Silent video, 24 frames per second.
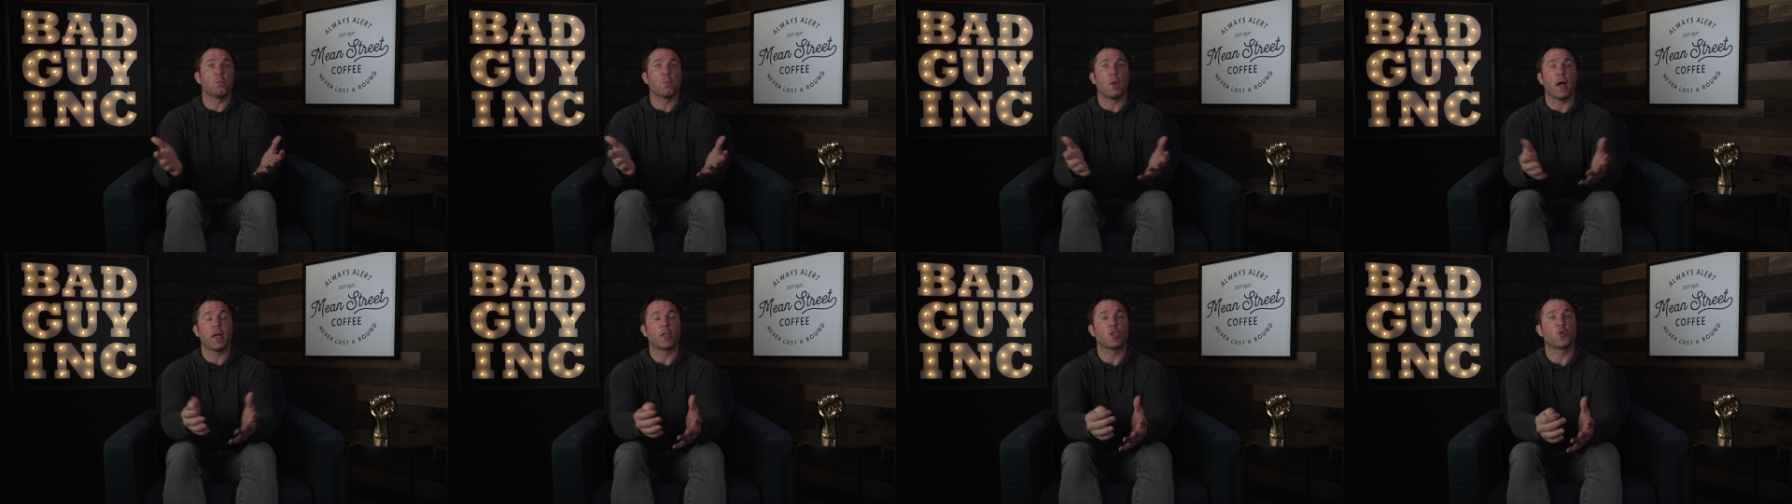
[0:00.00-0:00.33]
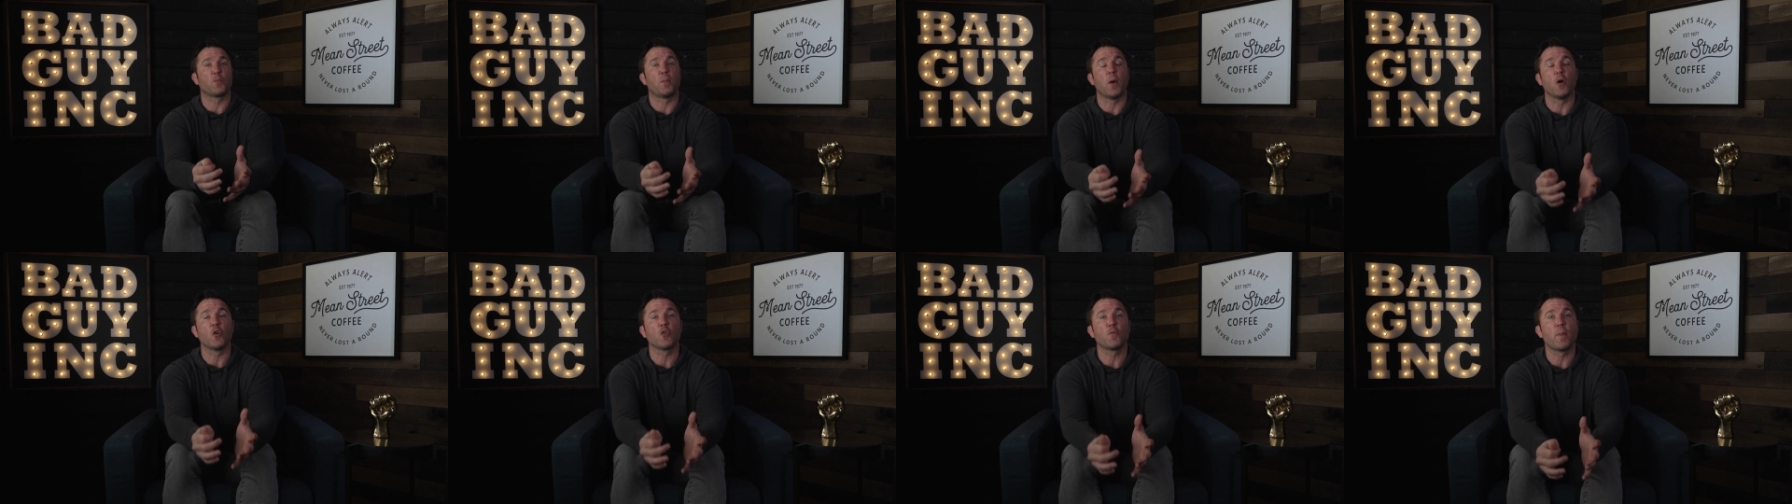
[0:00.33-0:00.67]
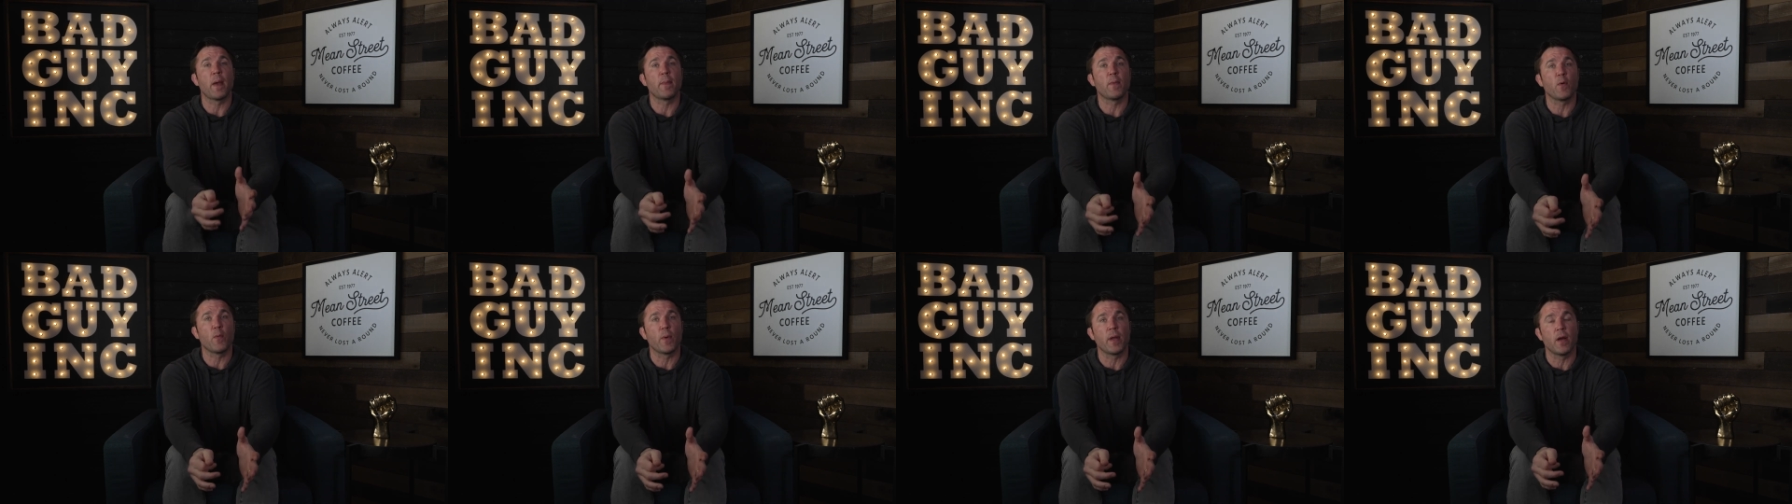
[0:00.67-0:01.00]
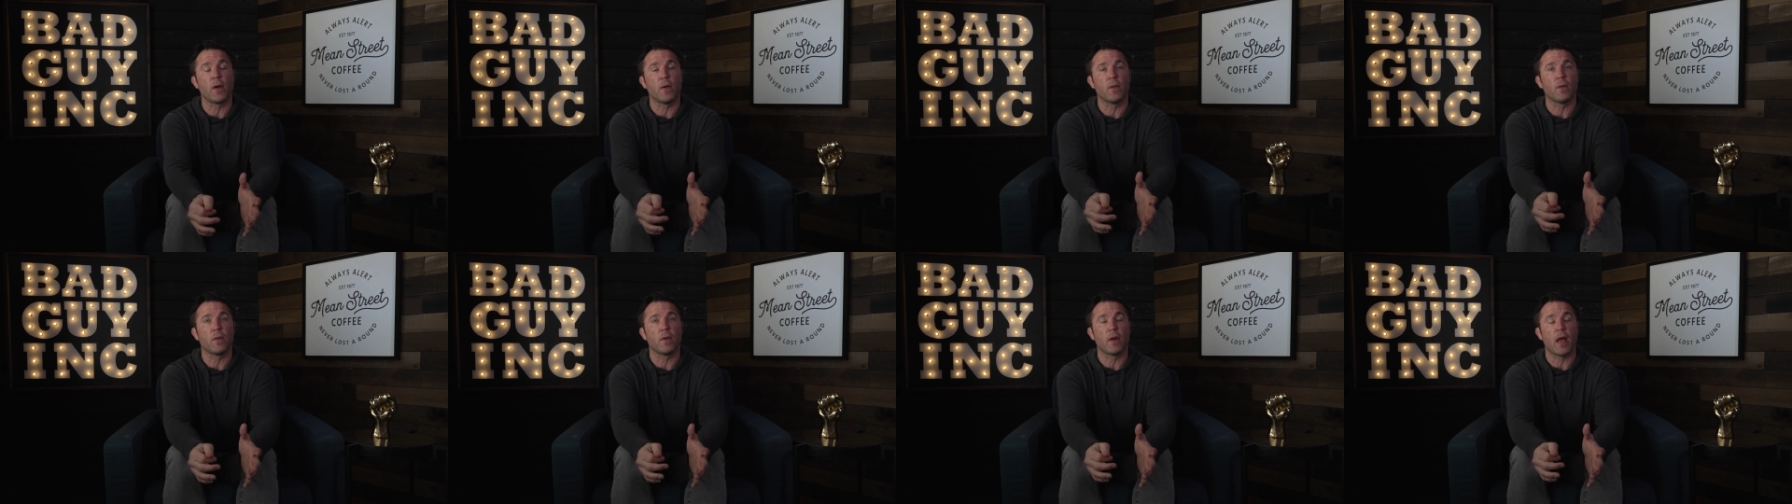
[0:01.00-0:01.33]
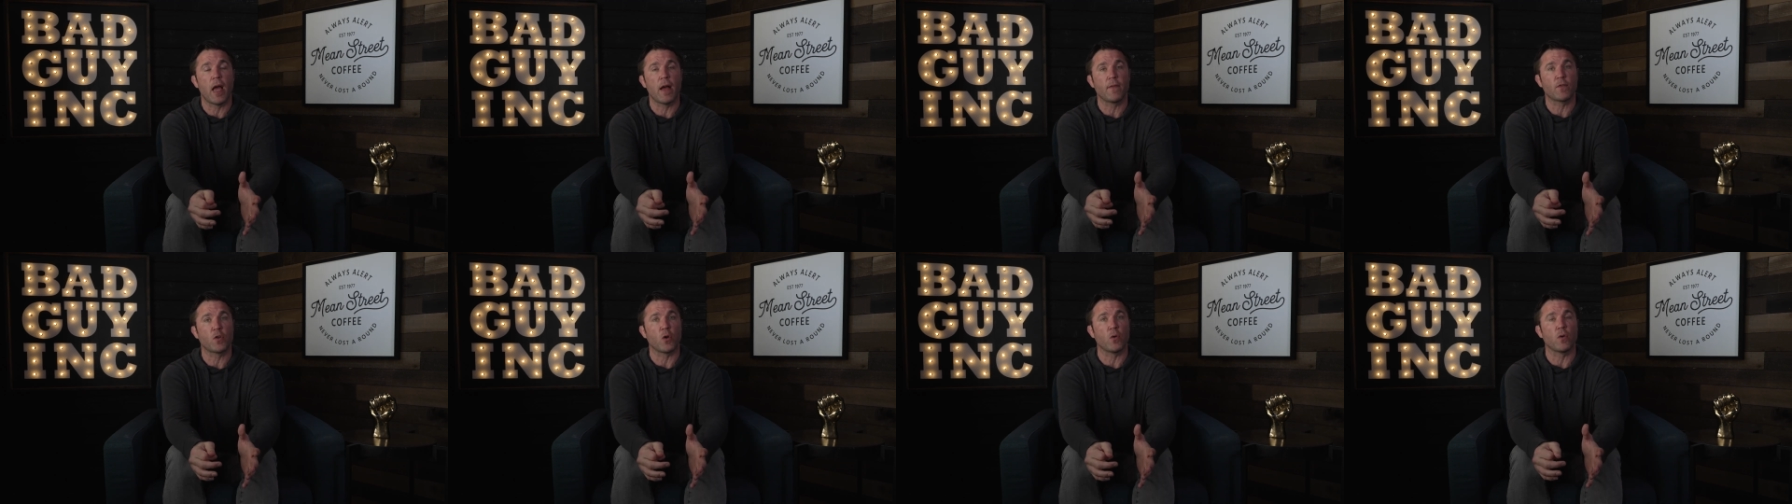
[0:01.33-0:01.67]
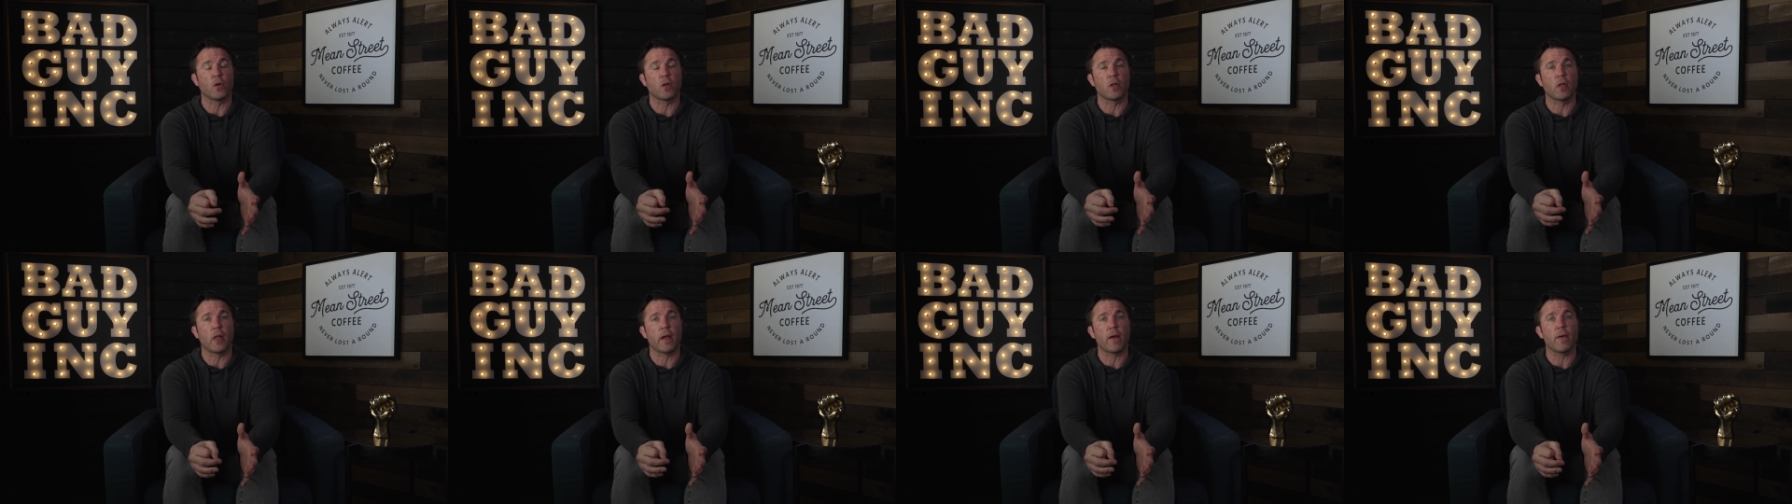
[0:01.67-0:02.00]
I suppose maybe we don't have
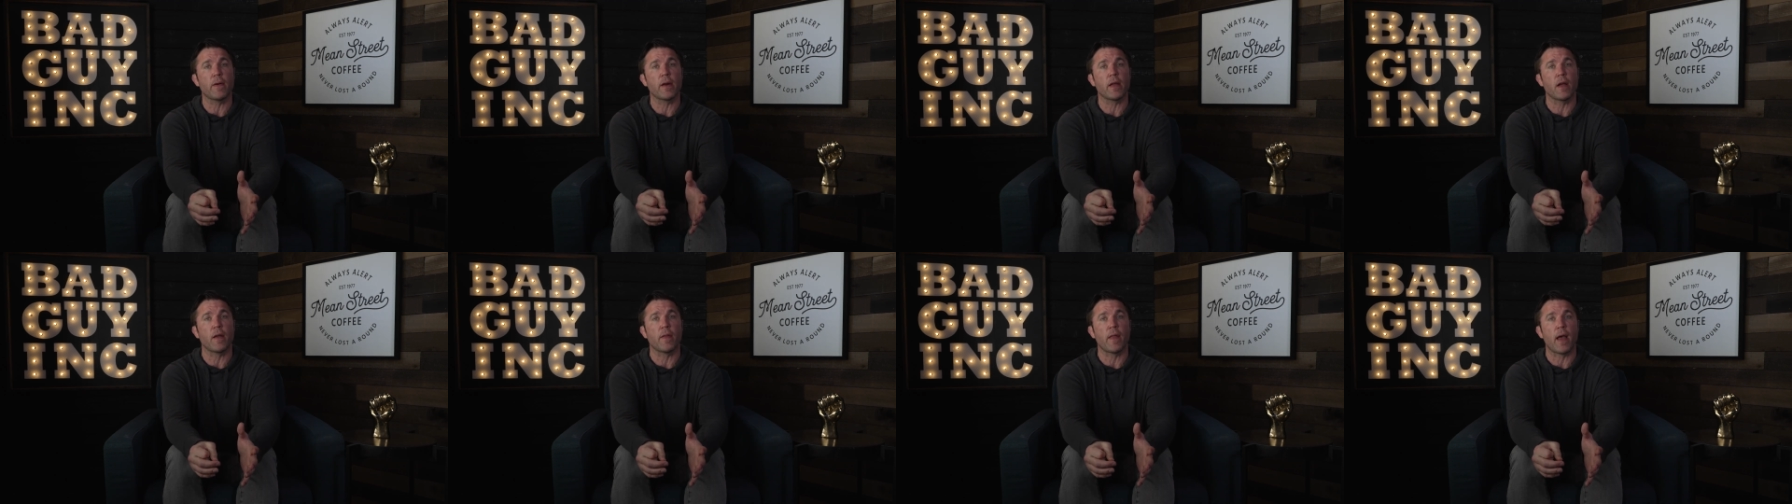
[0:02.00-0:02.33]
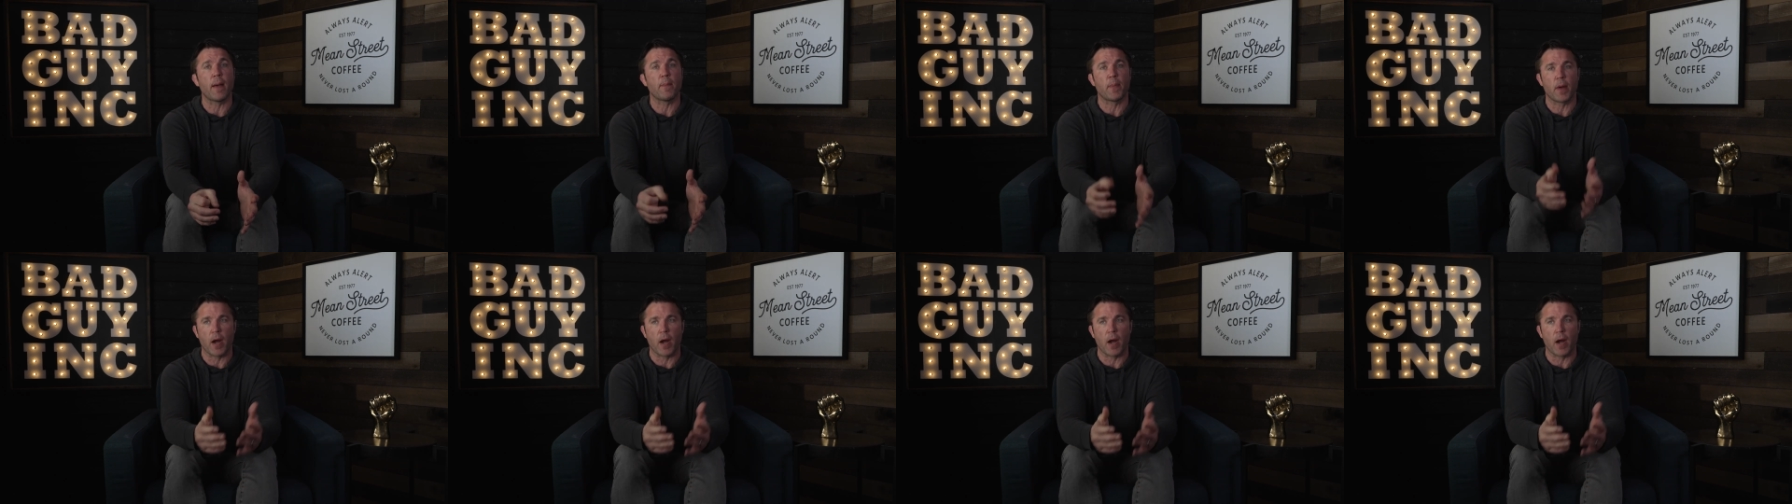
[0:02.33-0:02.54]
total clarity on that.